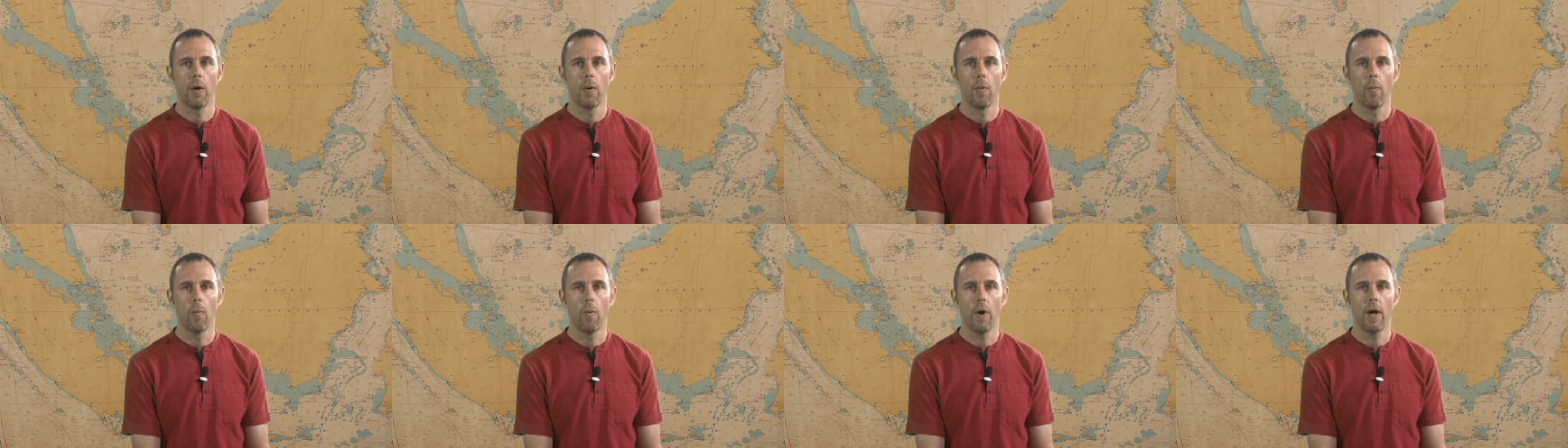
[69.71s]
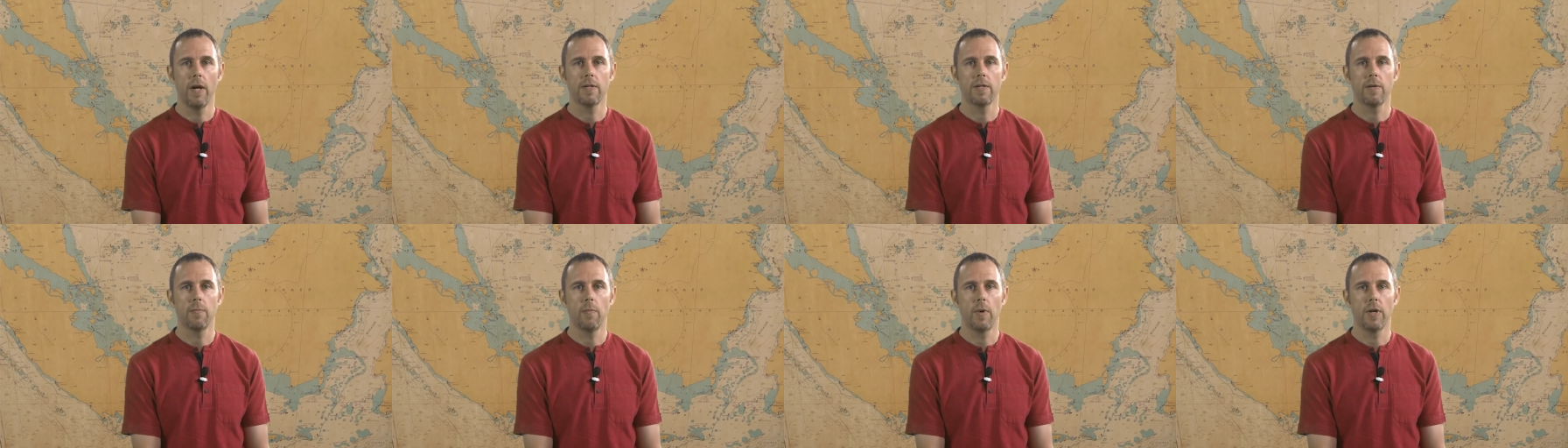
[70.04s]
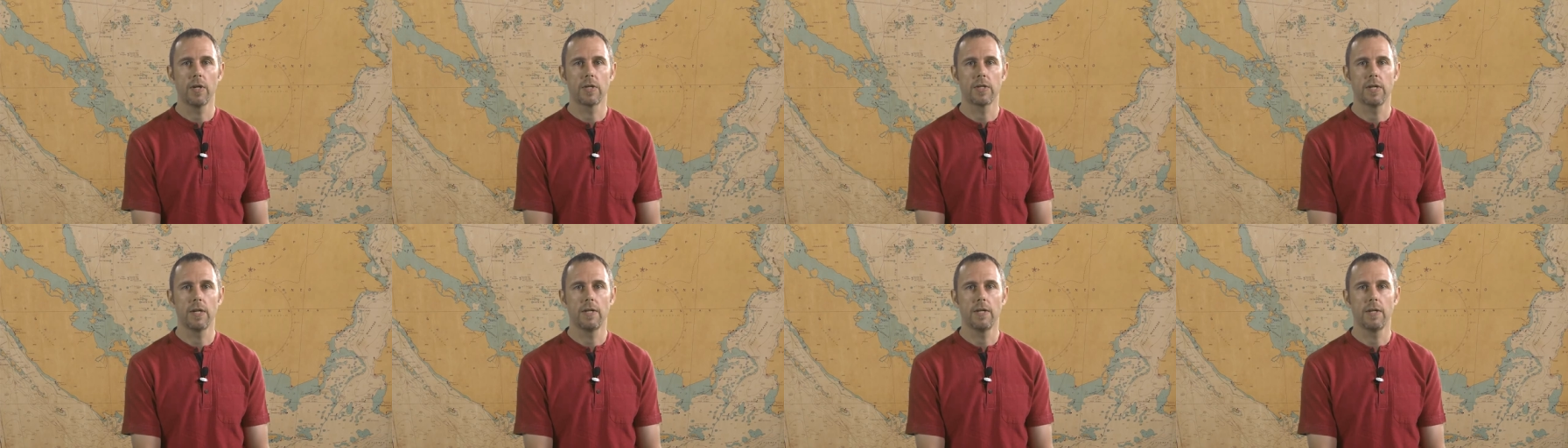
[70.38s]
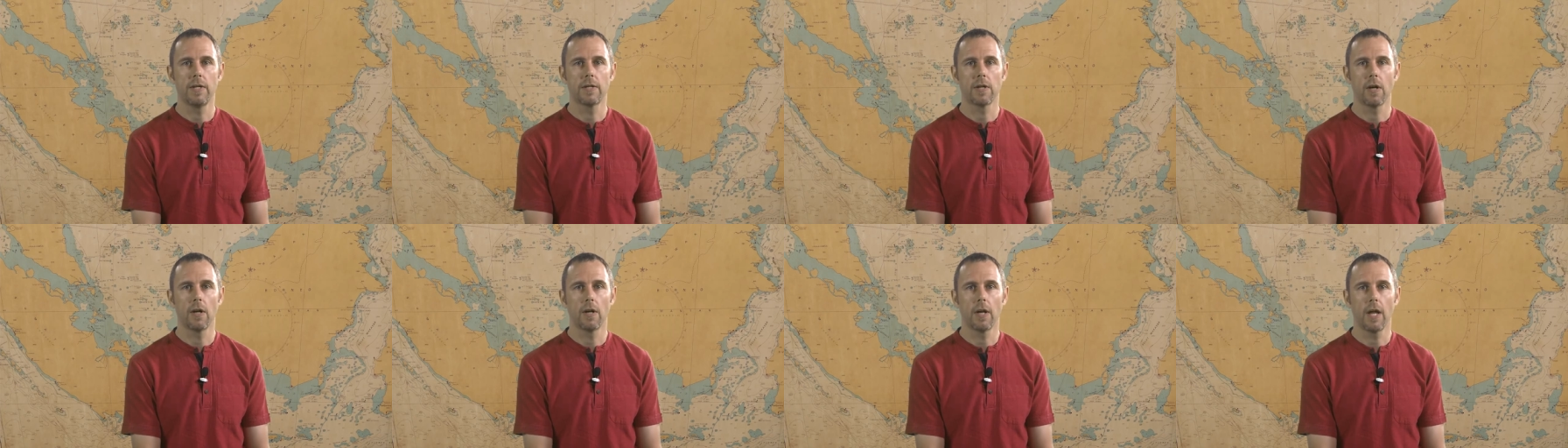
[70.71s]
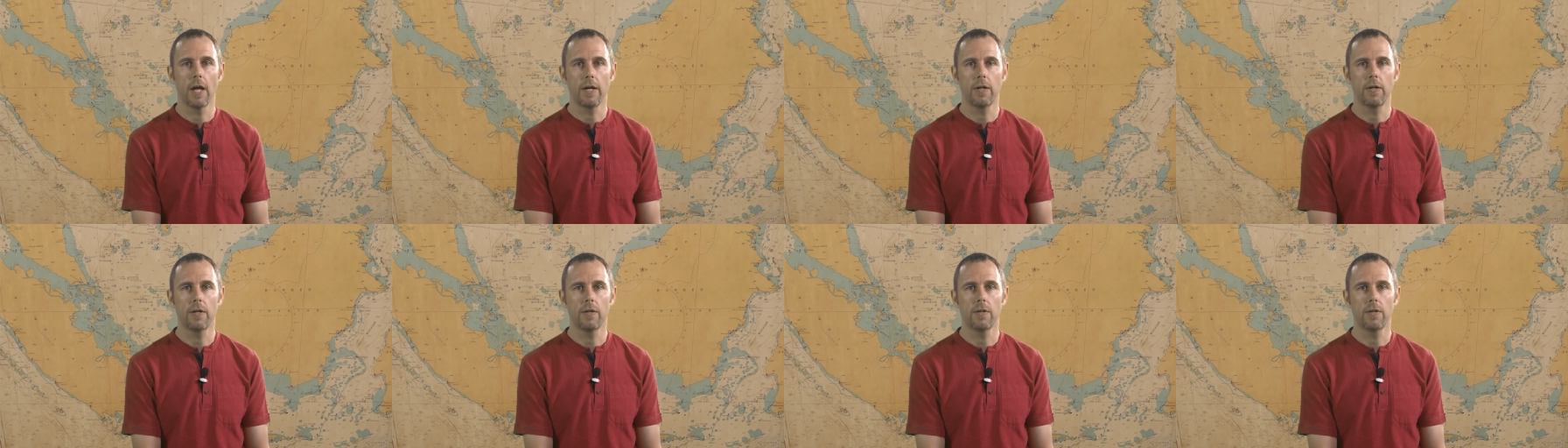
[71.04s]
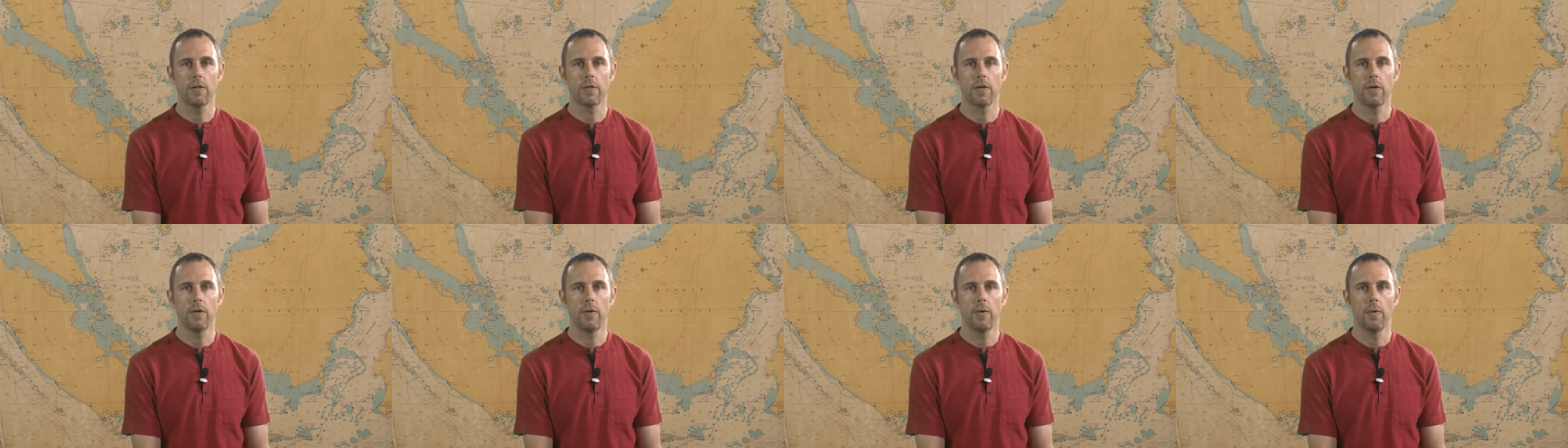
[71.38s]
ways in which cities are likened
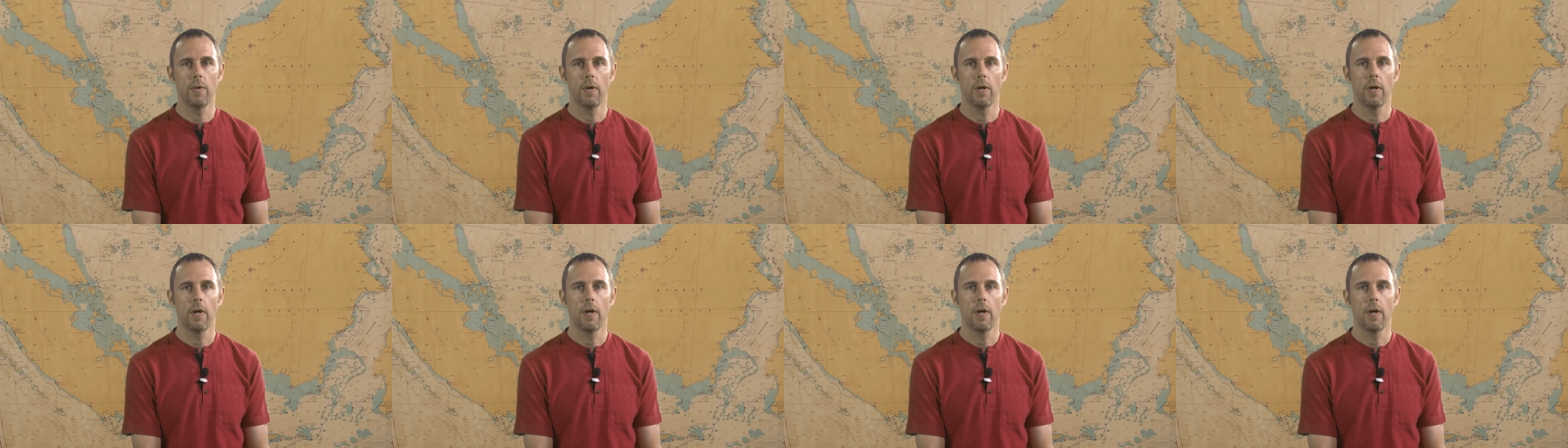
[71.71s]
to